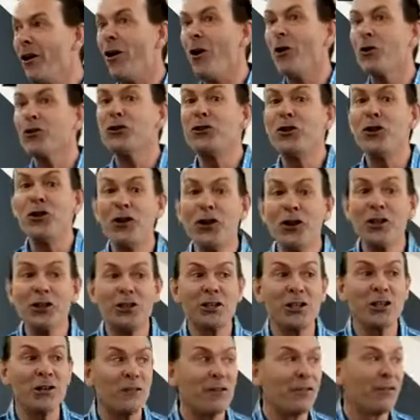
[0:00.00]

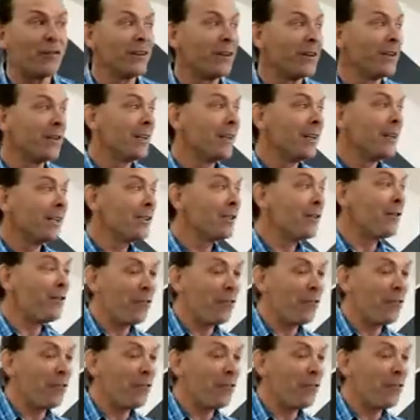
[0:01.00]
alternative to